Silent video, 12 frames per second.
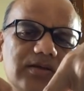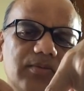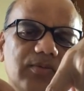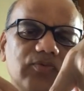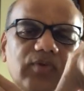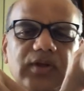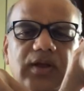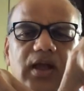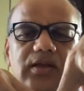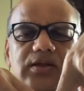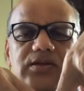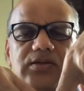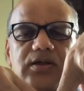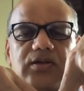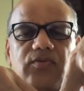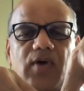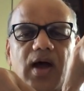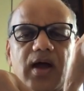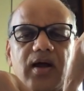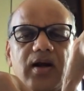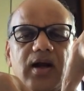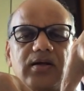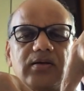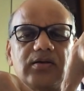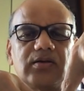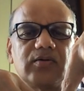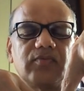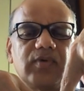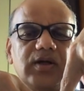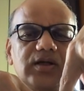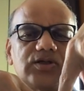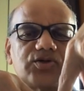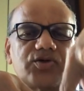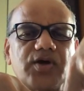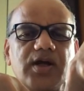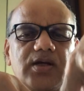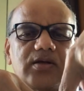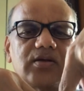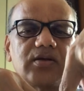I mean, one can insert a wire at very straight